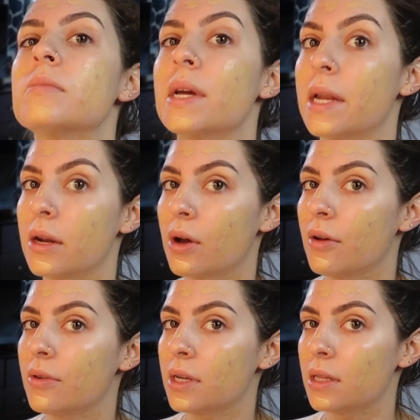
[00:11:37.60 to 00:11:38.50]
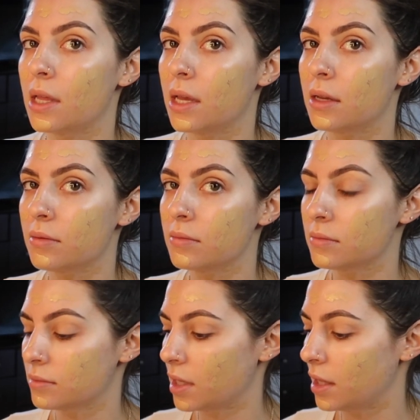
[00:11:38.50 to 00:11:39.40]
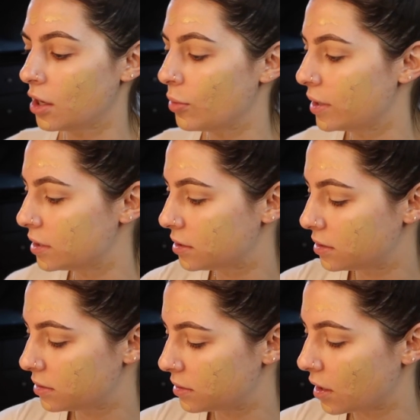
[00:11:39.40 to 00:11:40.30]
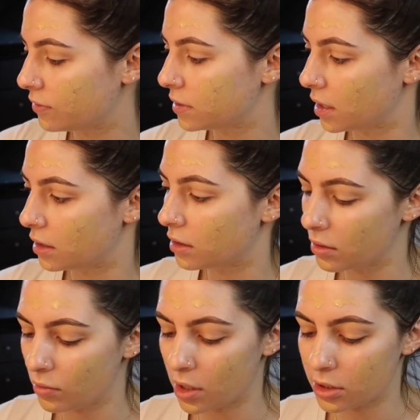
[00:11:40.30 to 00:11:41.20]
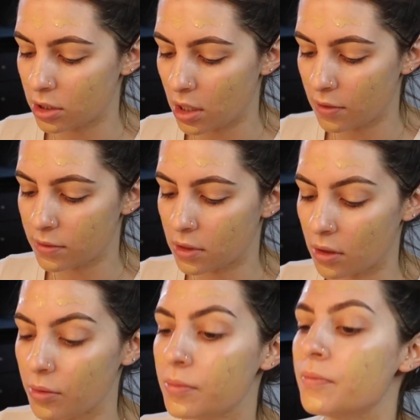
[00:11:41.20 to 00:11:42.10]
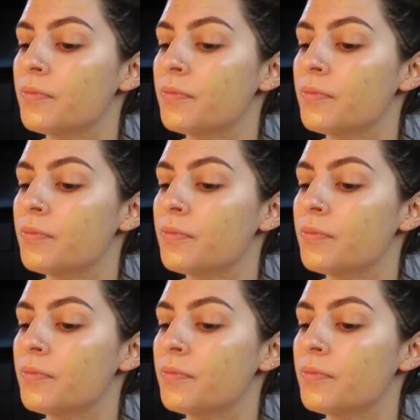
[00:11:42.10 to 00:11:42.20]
And I don't have any like, I think all my self tanner washed off, so